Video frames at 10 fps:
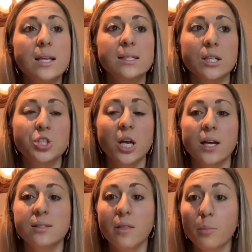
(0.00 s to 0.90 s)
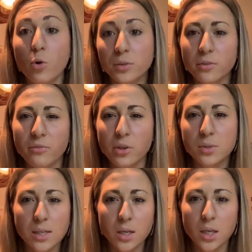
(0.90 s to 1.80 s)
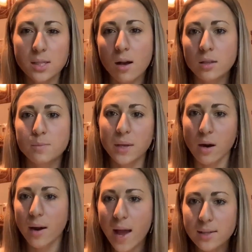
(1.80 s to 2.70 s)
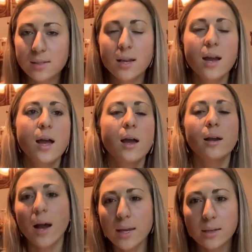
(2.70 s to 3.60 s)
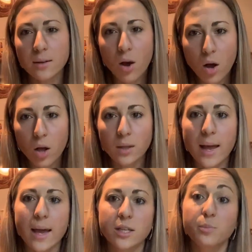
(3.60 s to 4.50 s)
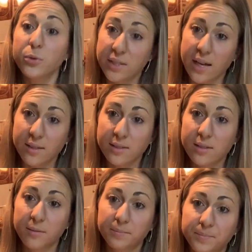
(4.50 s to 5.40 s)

such as the board review series called BRS, Guyton and Hall, and Pretest.